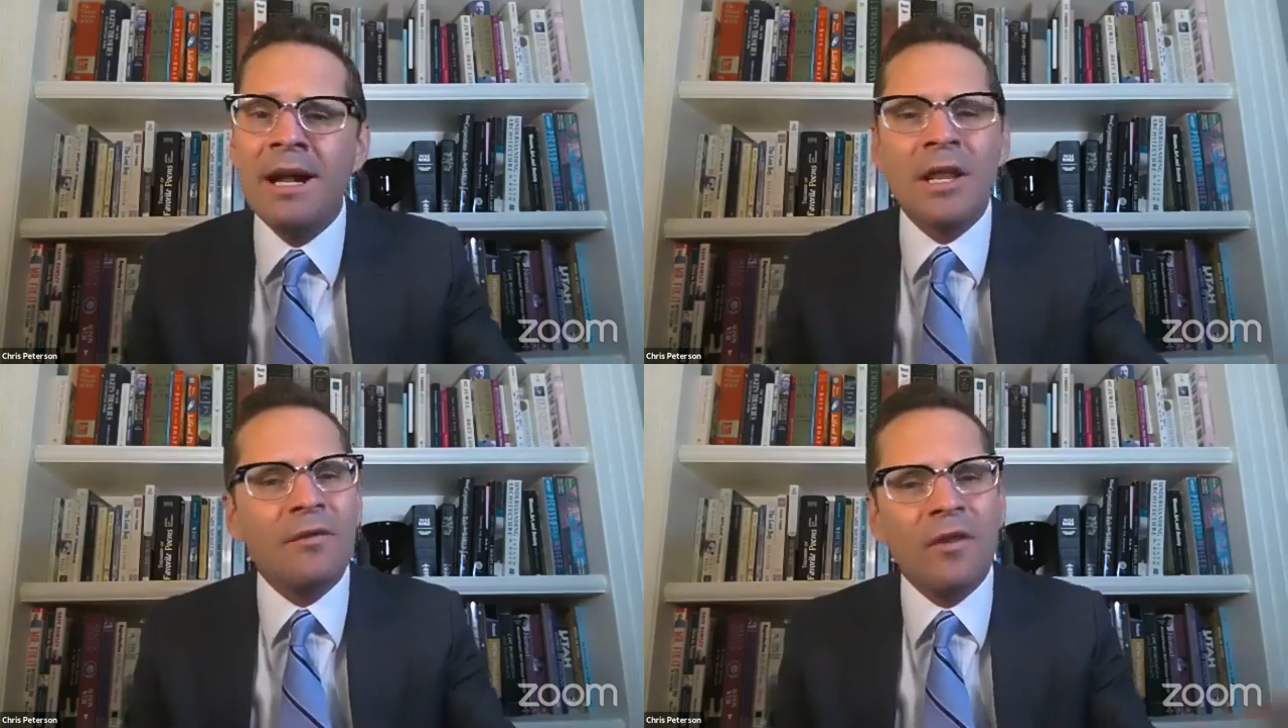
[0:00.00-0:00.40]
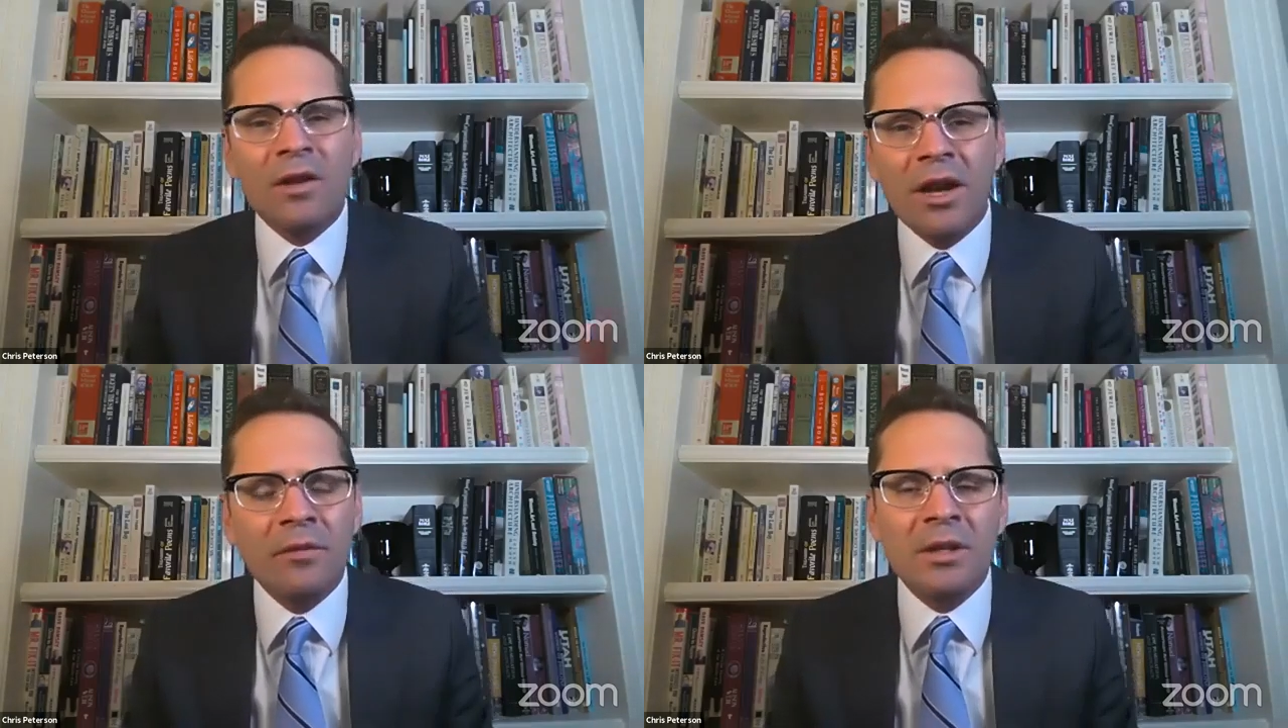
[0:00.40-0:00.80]
and the federal
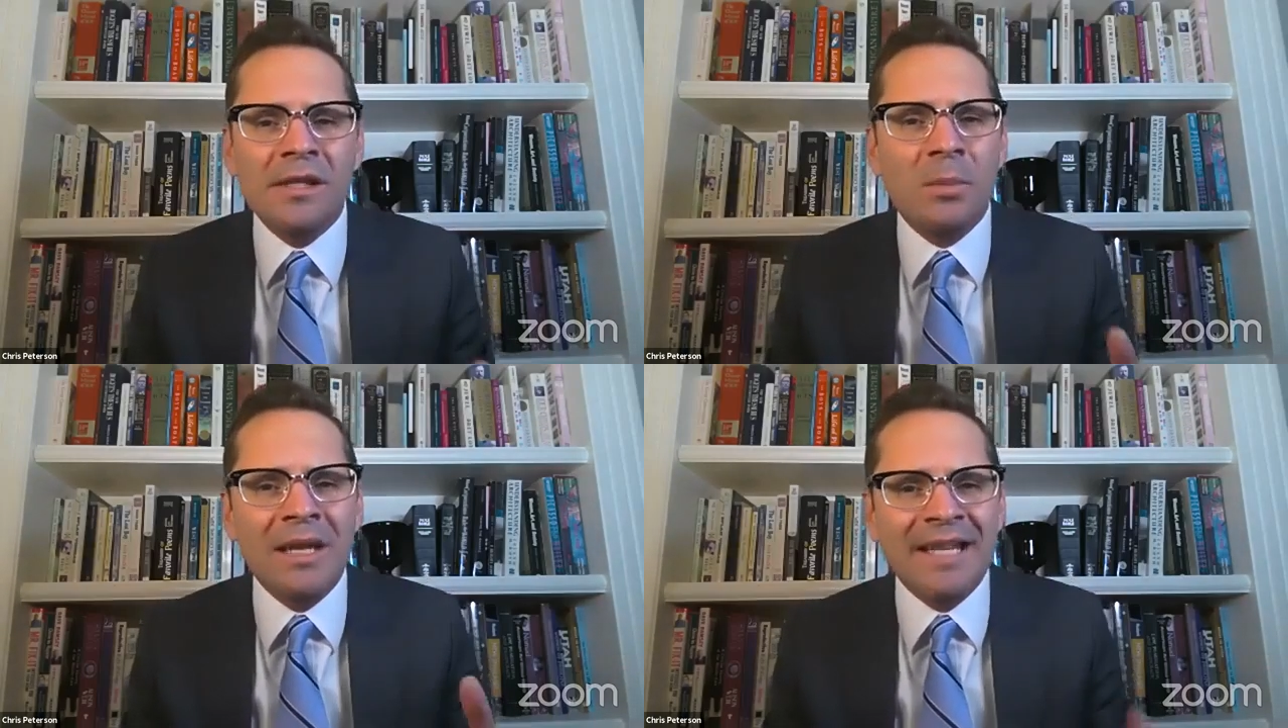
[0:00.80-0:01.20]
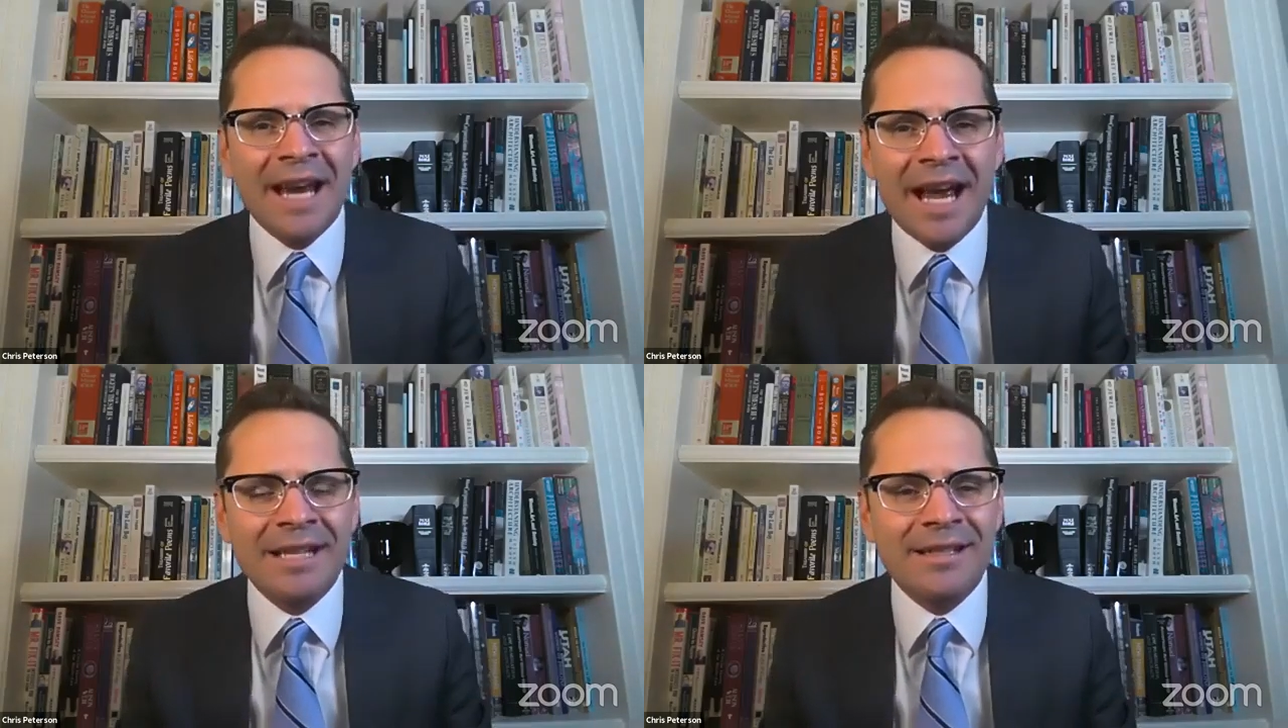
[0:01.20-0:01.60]
government doesn't pay
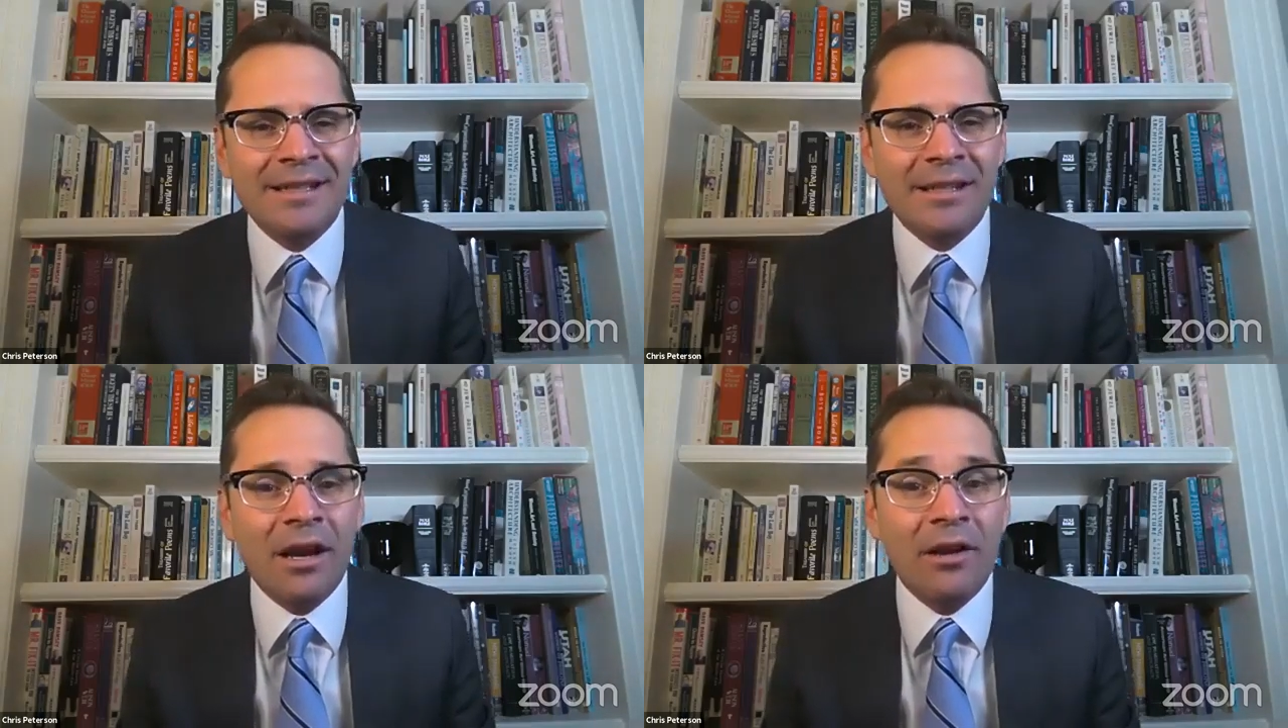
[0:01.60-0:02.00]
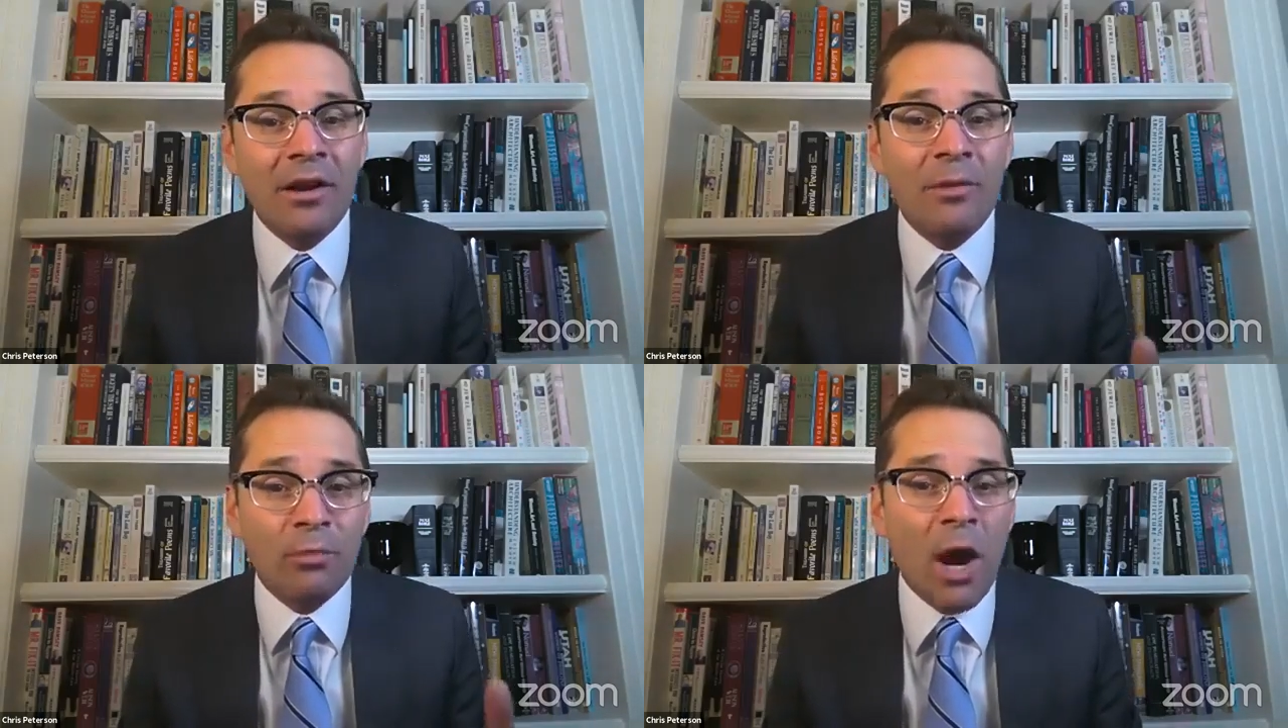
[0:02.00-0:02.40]
taxes,
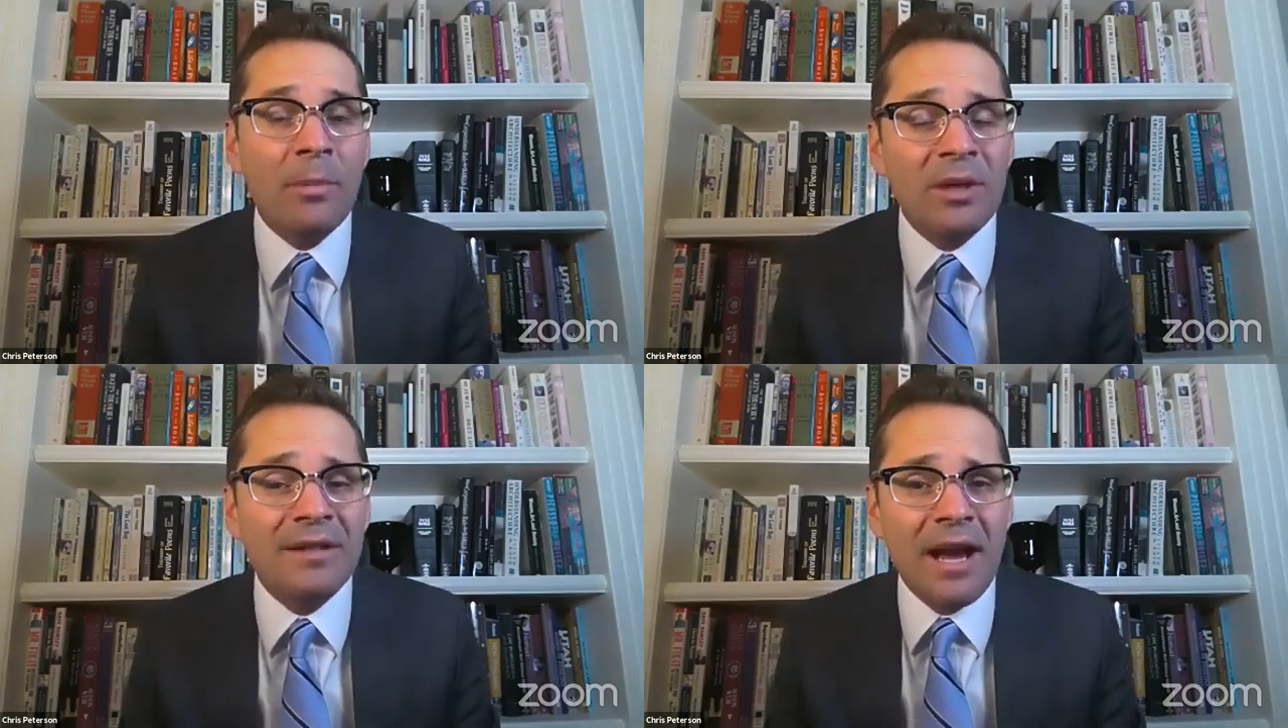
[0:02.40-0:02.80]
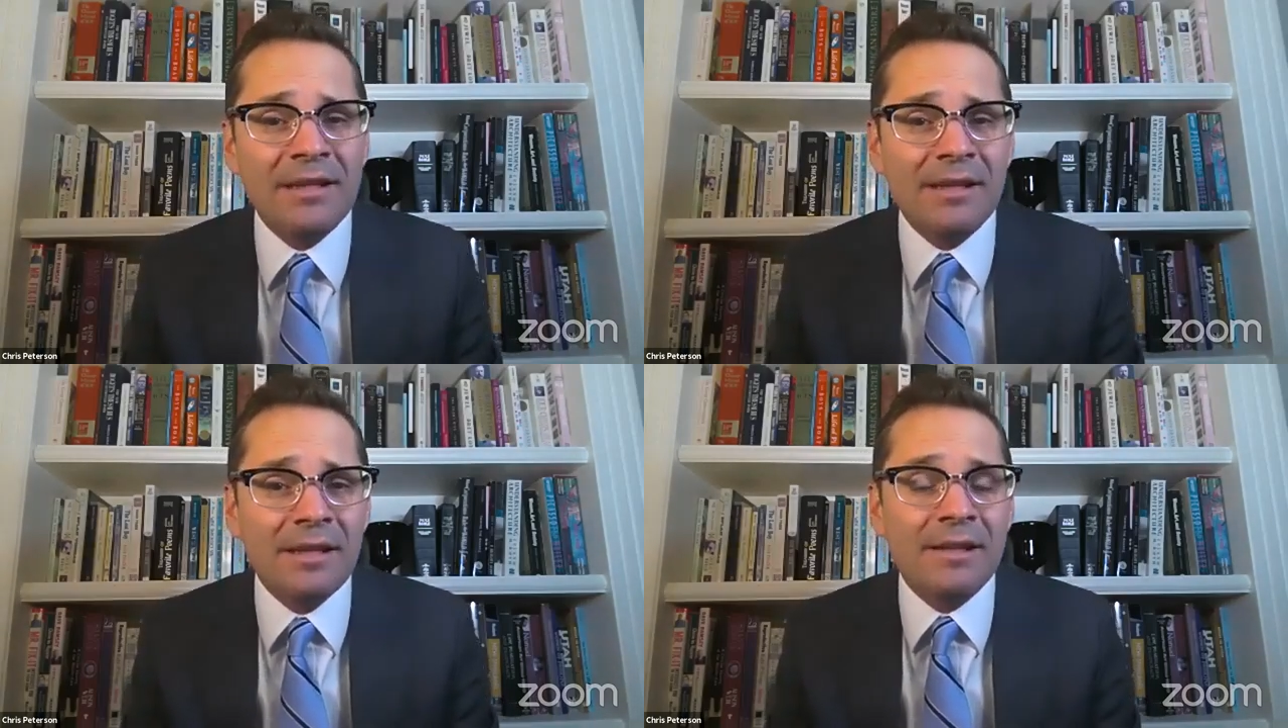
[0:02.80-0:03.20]
property taxes in the